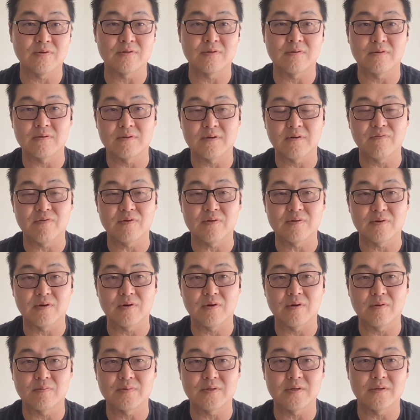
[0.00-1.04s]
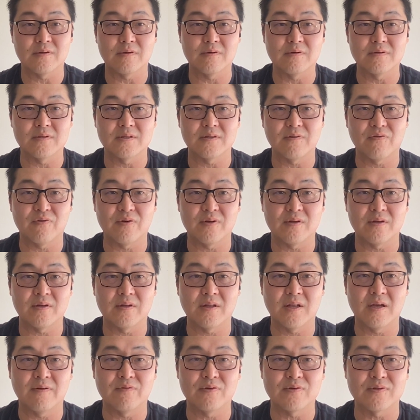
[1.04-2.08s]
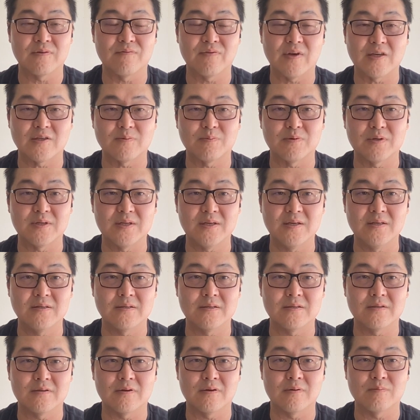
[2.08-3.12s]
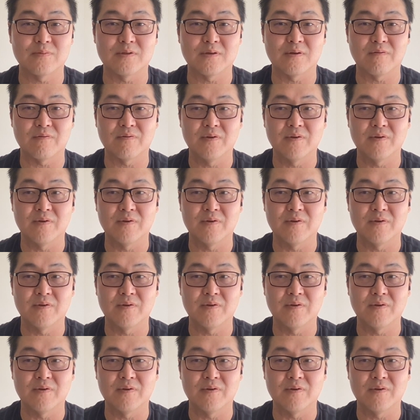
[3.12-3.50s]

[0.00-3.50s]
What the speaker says: there are different terms, and there are different levels of expertise in terms of,